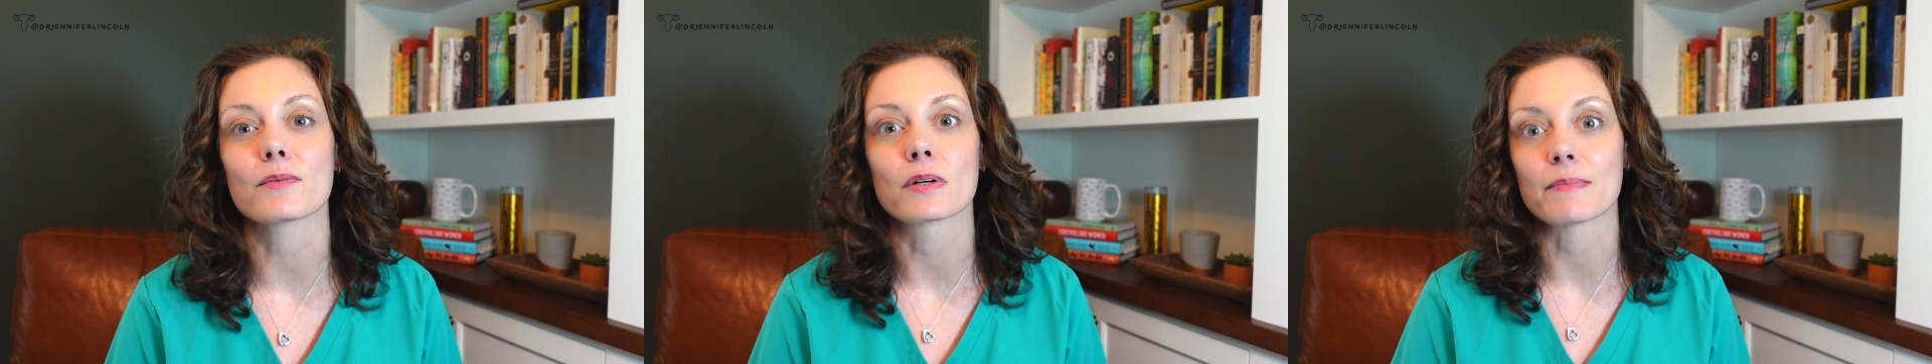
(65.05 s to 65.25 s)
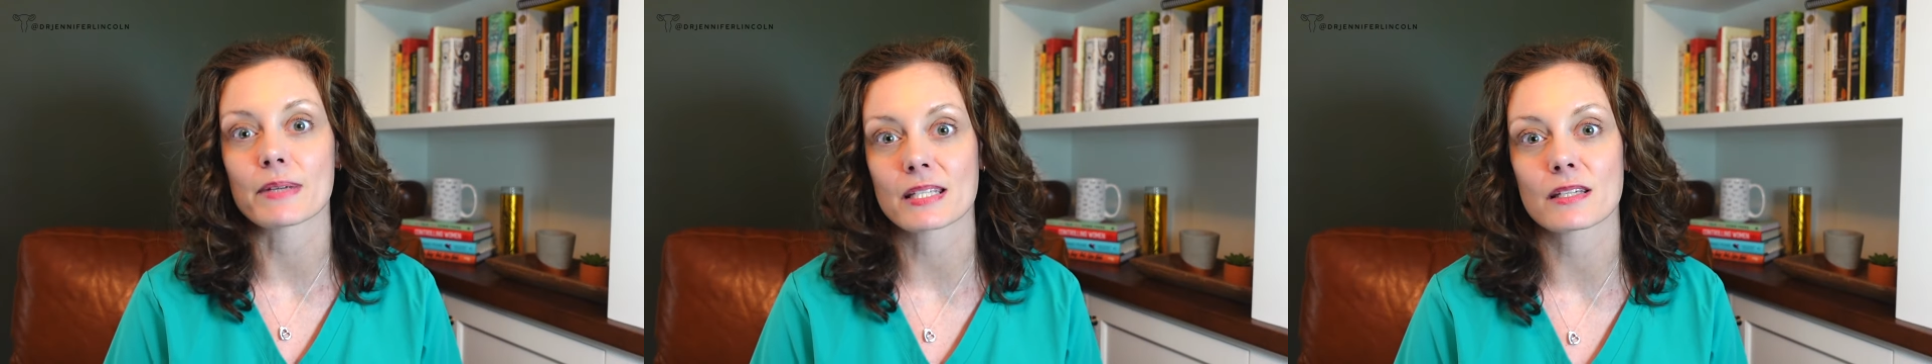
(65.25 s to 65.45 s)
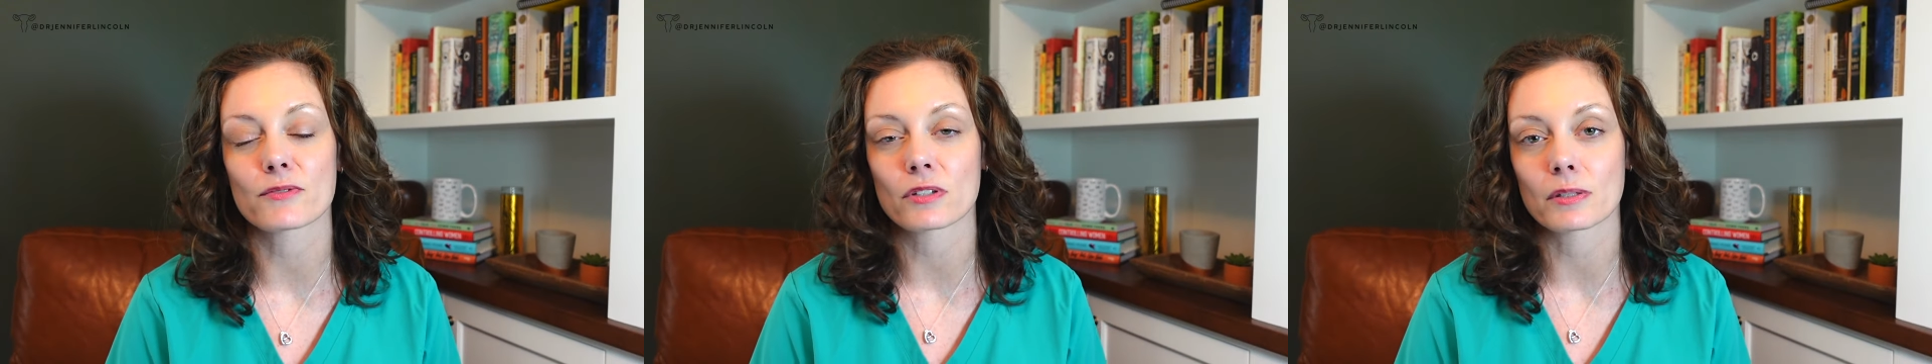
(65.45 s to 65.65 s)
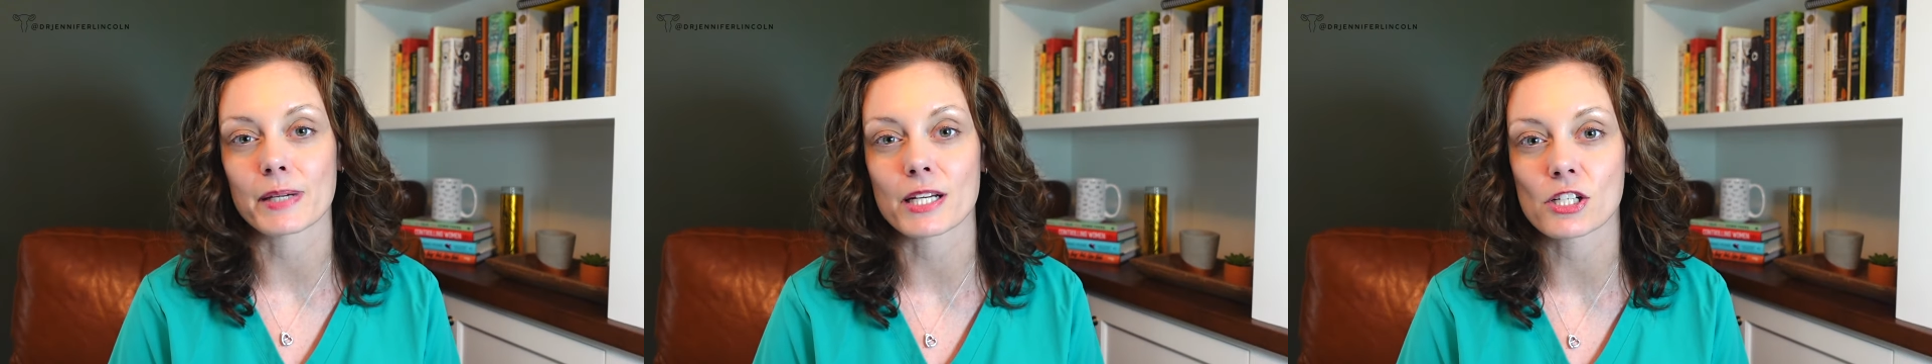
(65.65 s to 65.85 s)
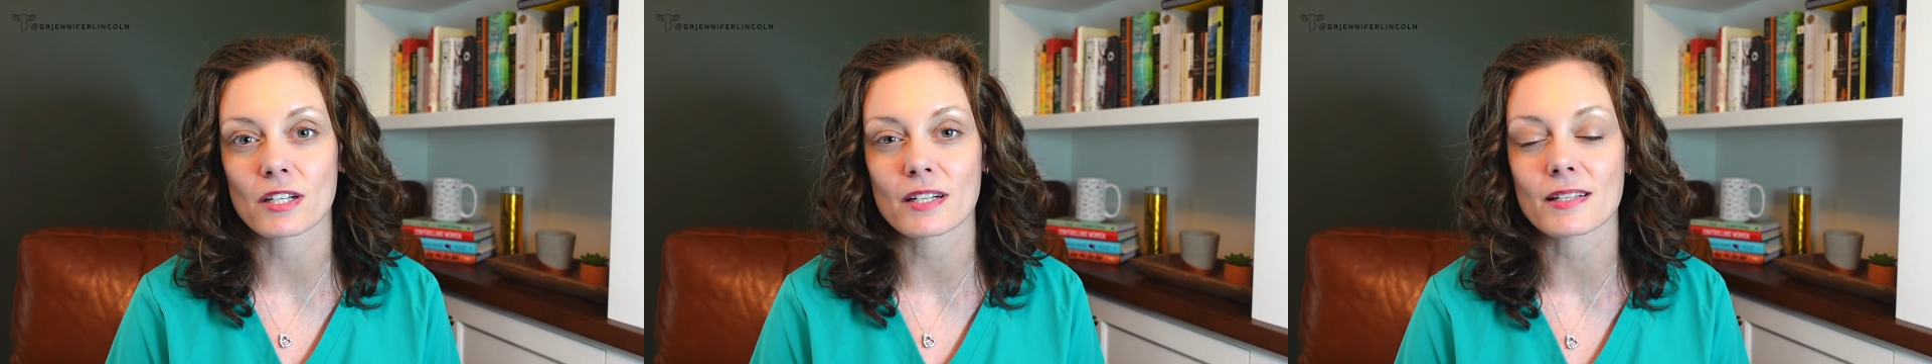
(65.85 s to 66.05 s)
when
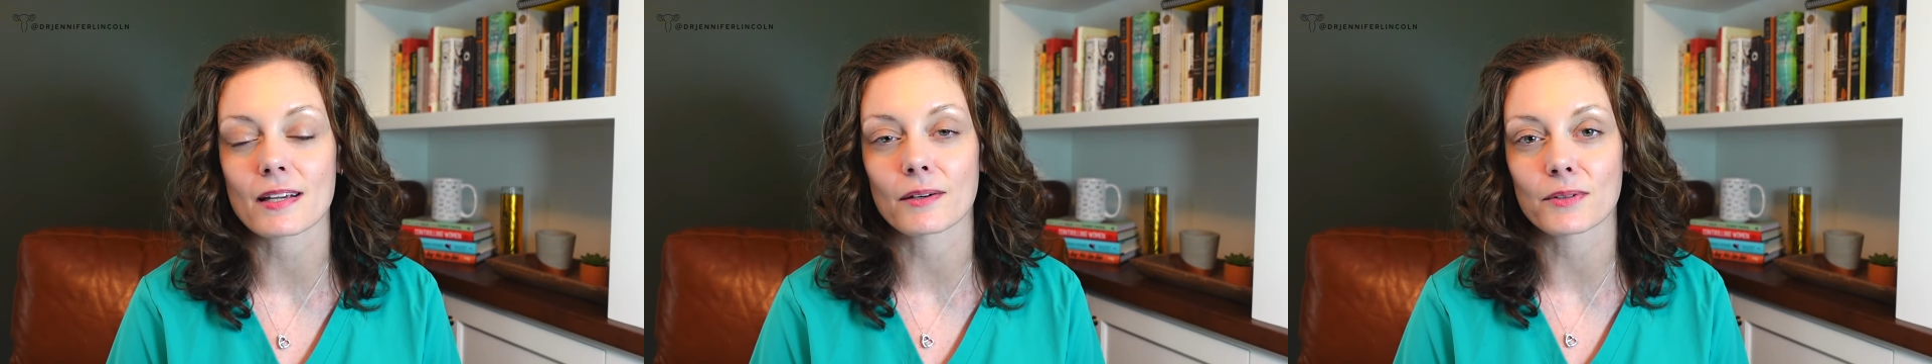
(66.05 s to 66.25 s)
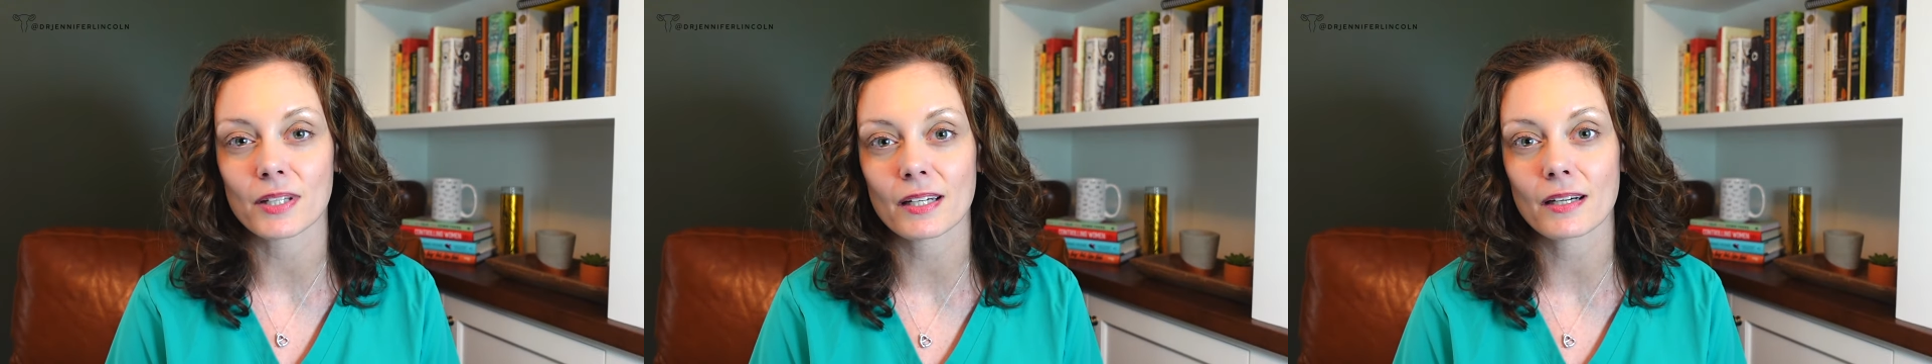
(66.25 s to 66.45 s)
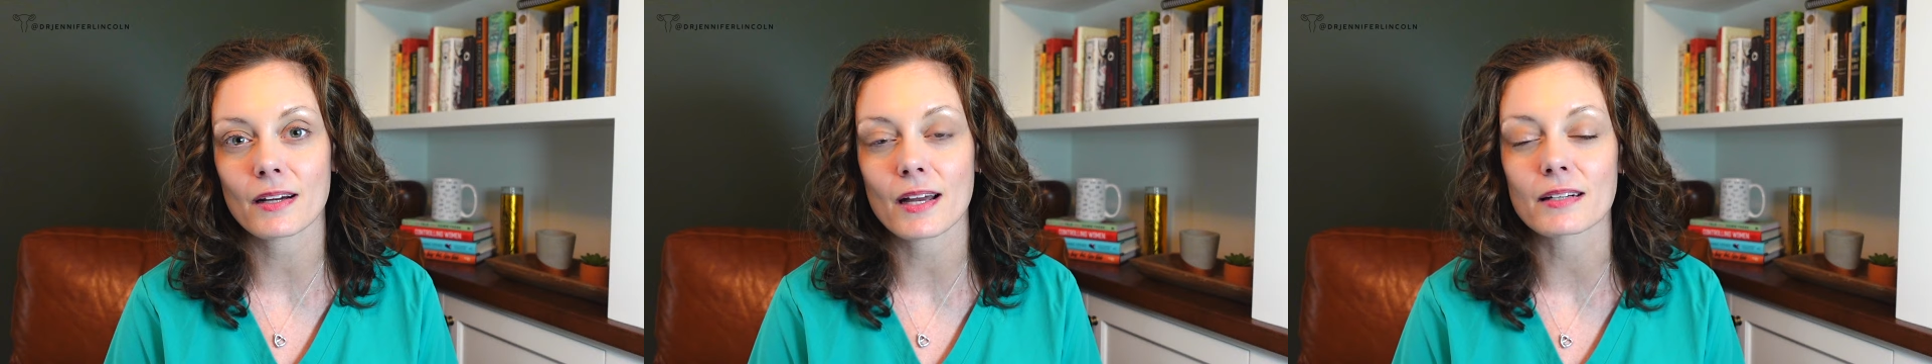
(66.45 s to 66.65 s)
misinformation is out there,